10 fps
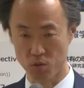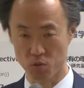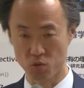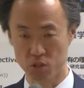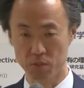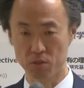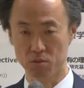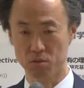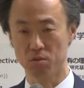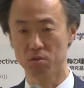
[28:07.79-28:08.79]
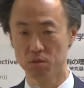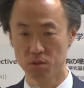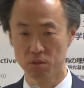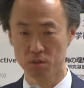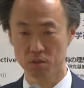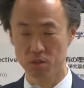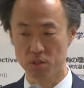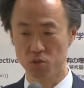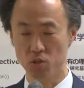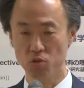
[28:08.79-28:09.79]
So they have come up with
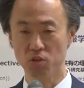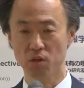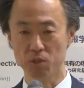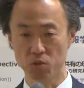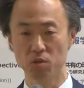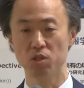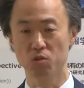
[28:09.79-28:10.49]
their own idea